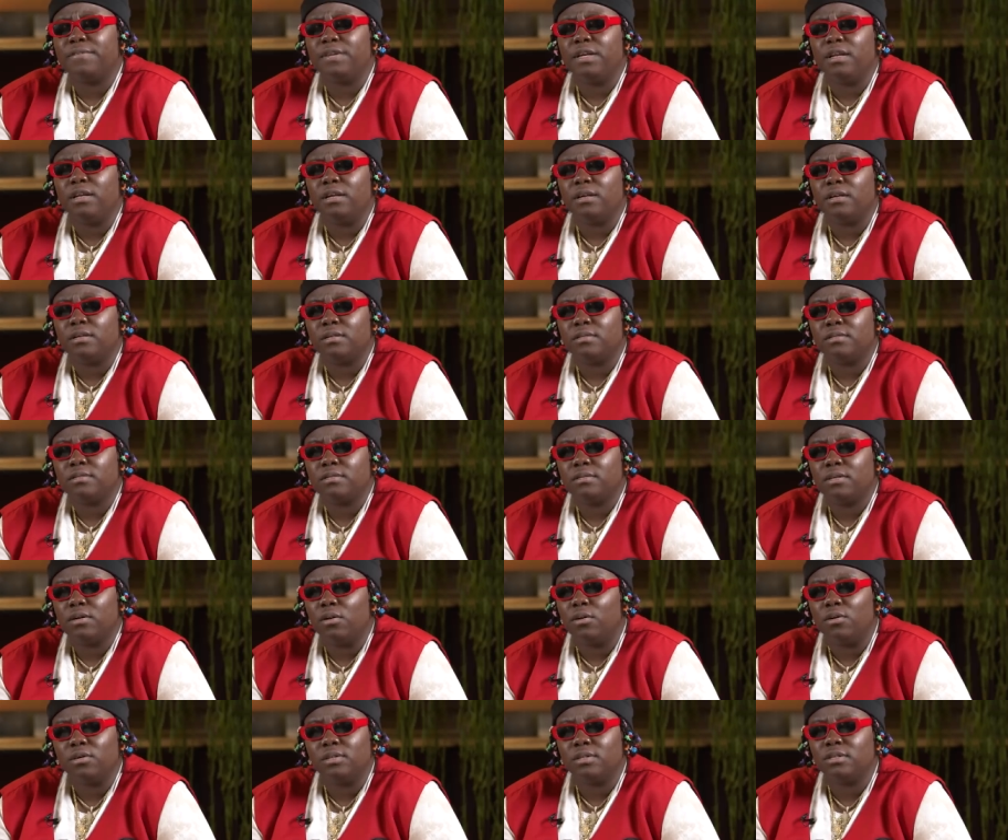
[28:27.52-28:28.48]
feelings
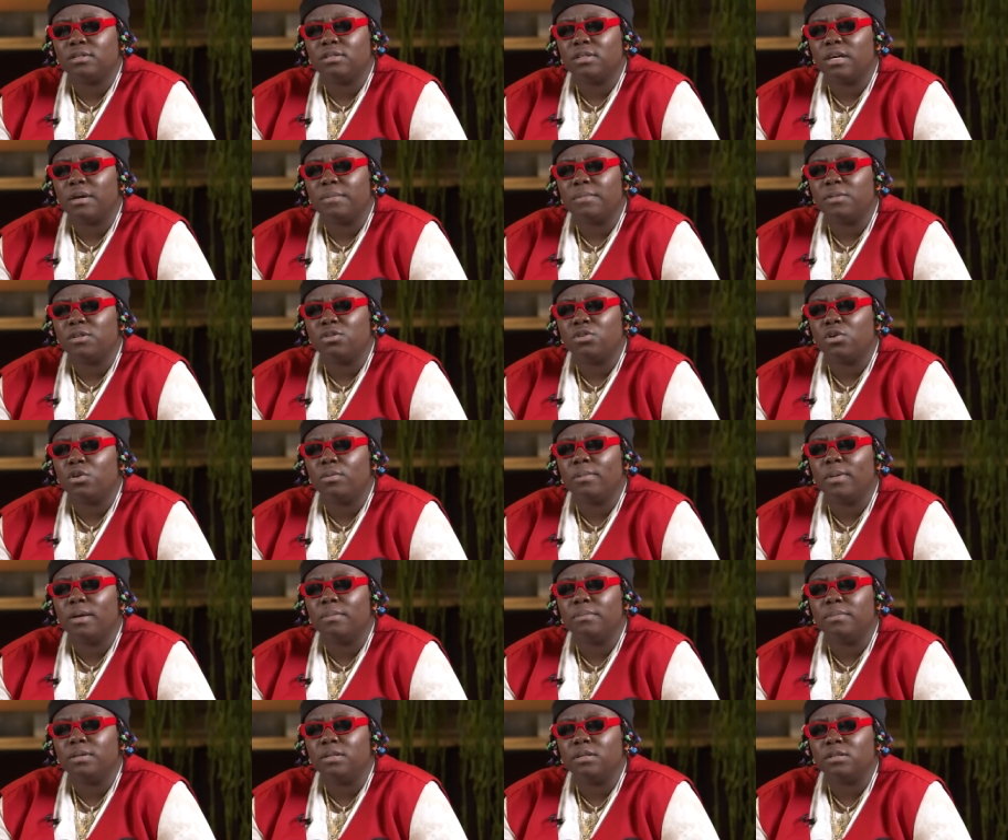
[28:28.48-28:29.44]
right. all the time. It's
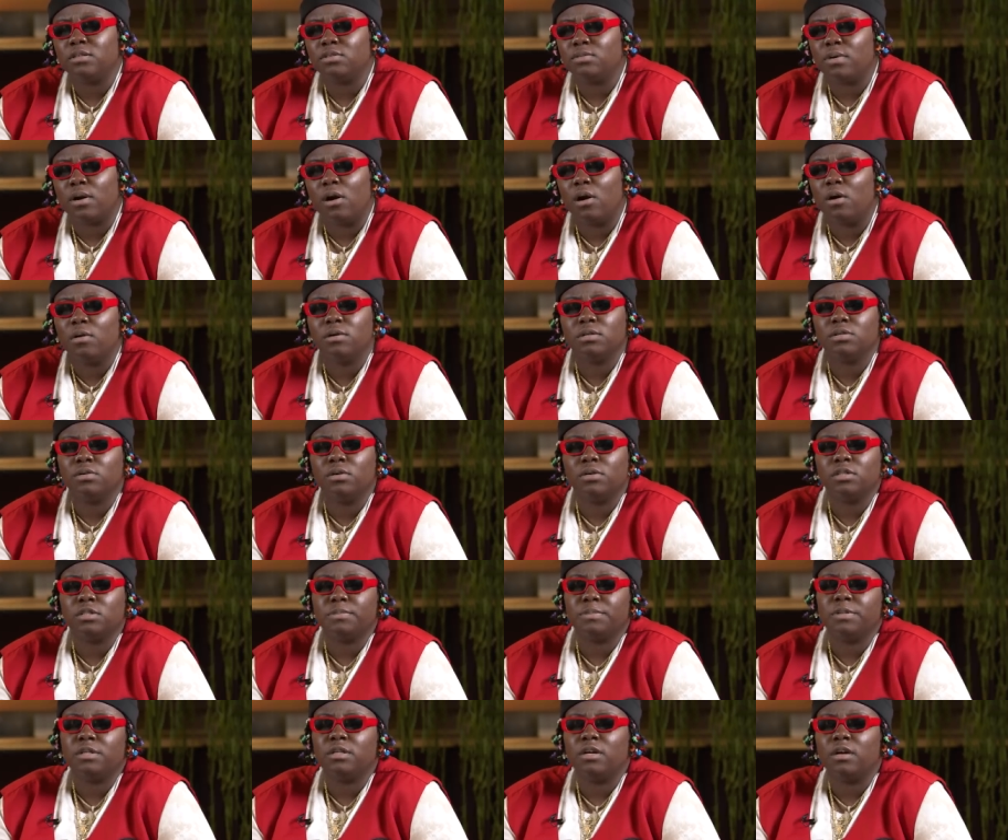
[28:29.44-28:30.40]
human beings. We're always going
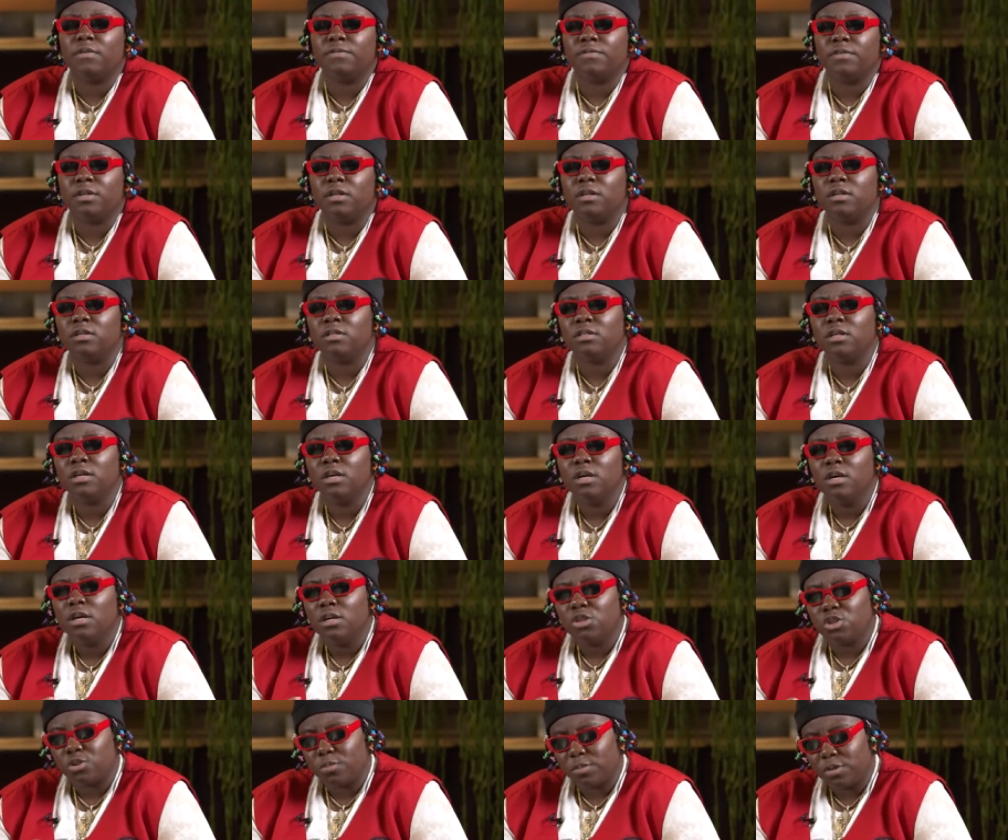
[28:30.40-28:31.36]
to be in our feelings.
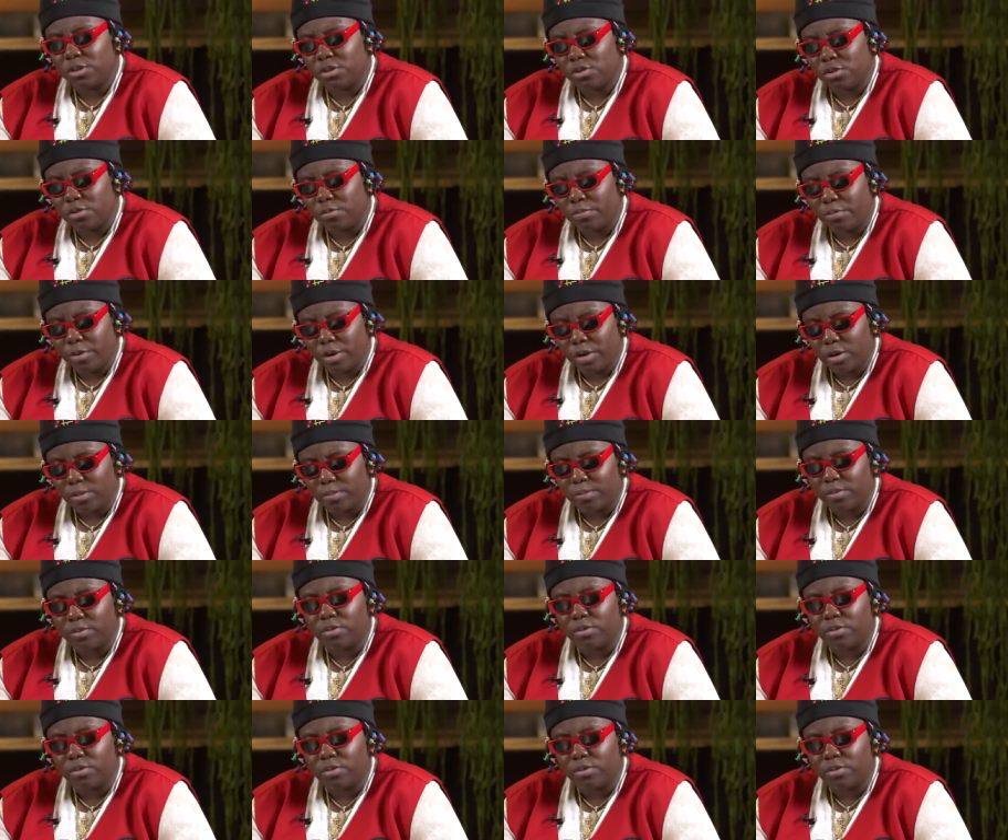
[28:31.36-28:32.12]
Someone's going to break up